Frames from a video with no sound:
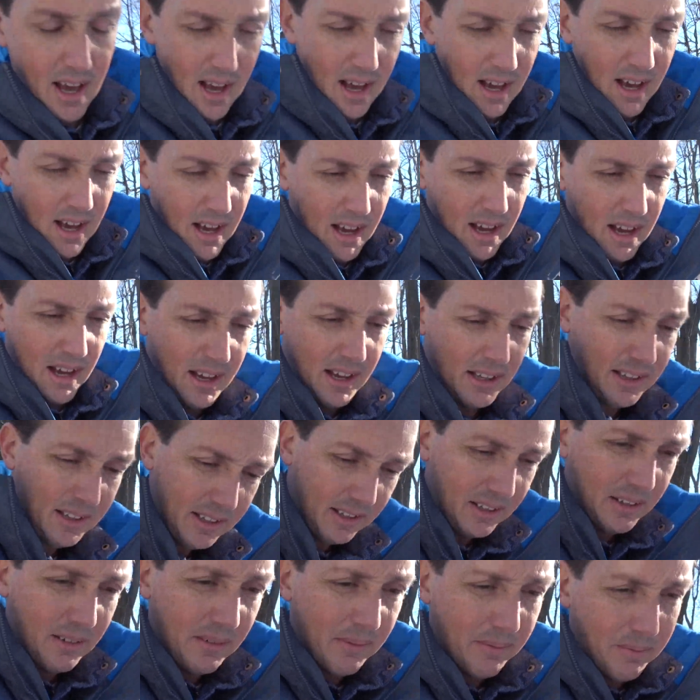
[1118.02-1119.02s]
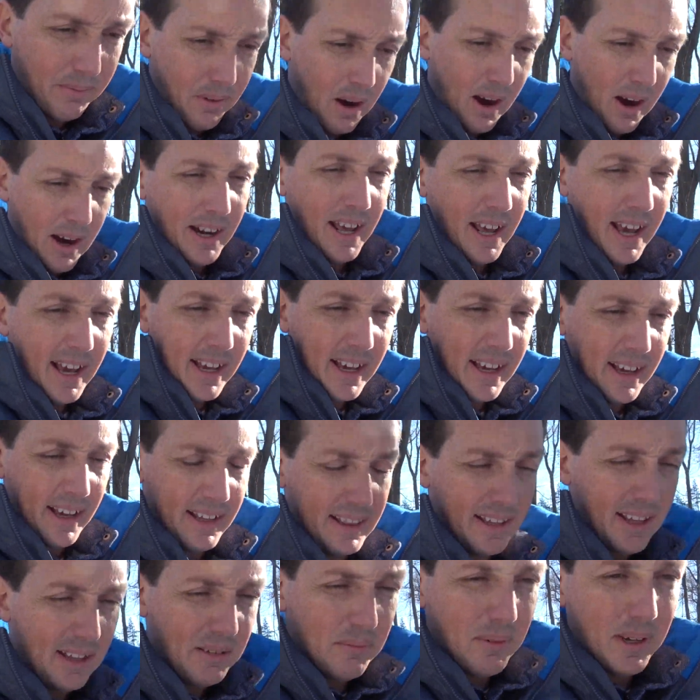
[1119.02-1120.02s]
on Friday,
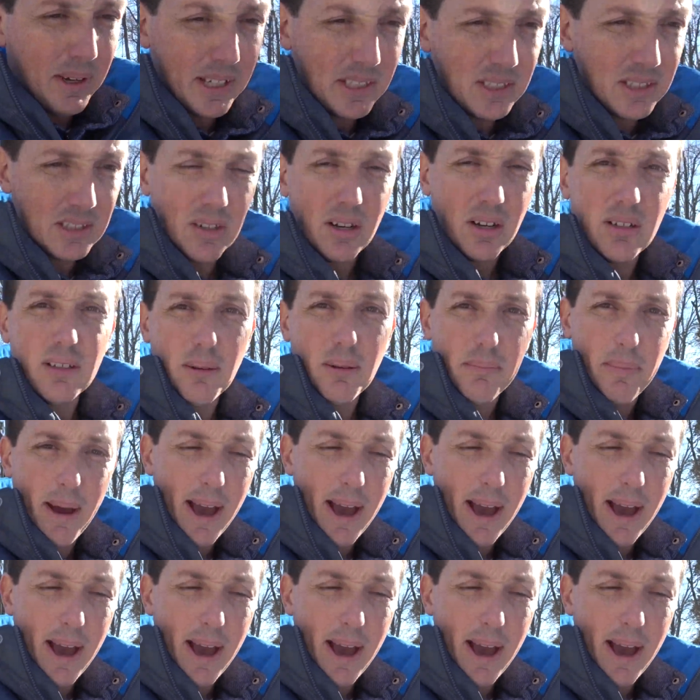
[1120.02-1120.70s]
and then we can start the